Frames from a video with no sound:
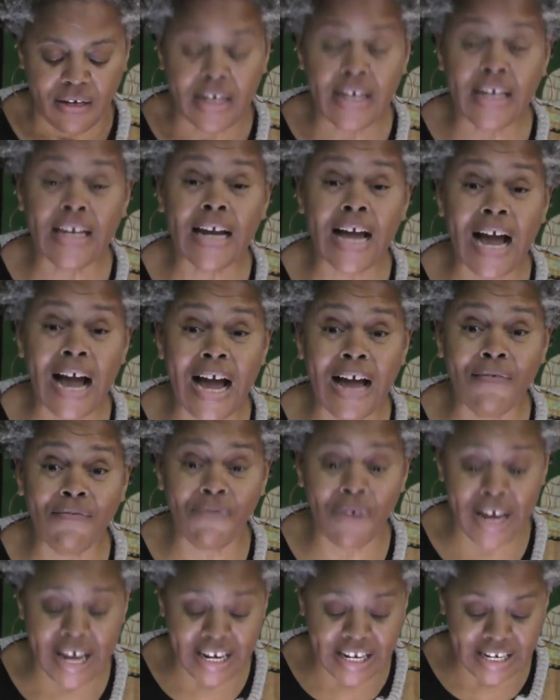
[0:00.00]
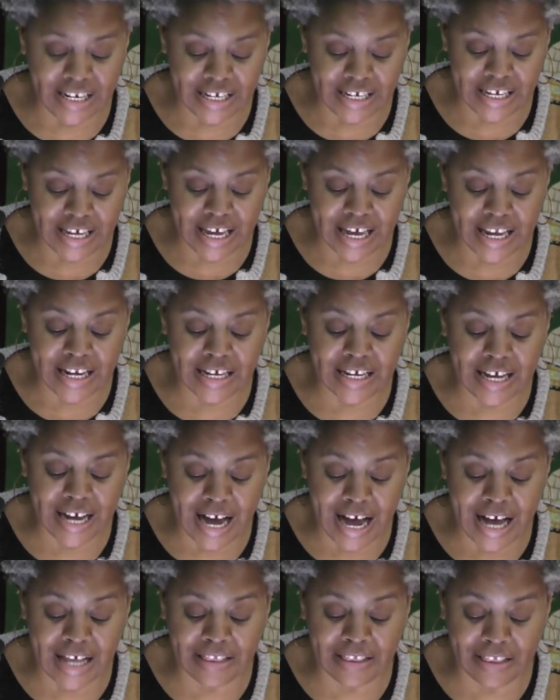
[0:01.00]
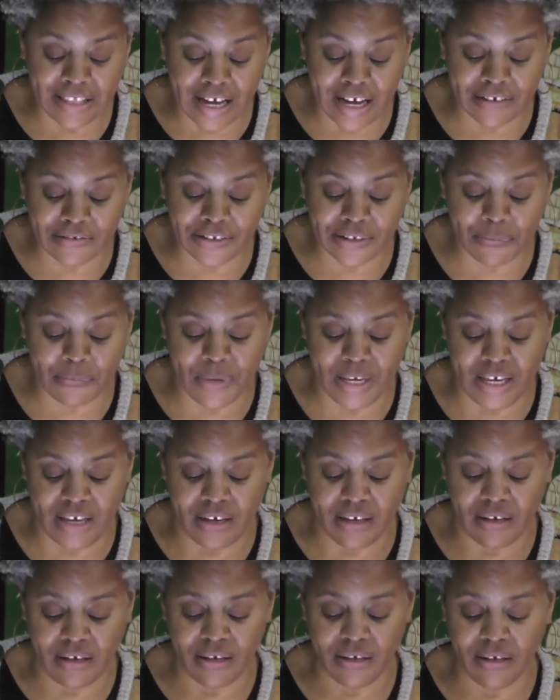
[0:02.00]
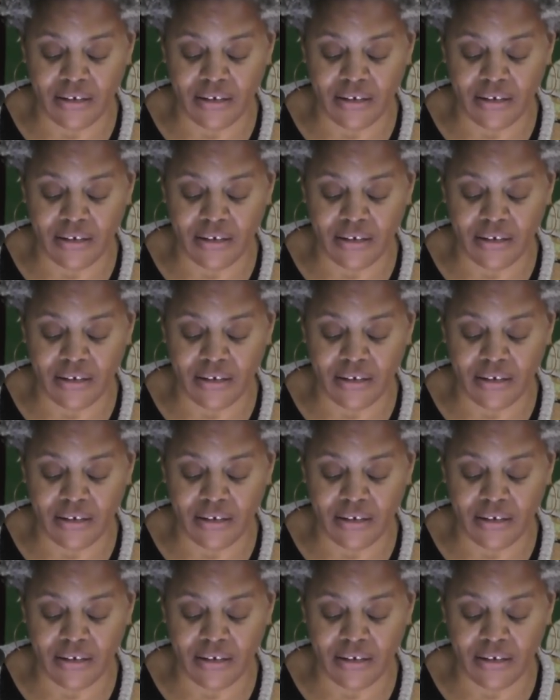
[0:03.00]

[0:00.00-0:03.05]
And I read it again. God loves me.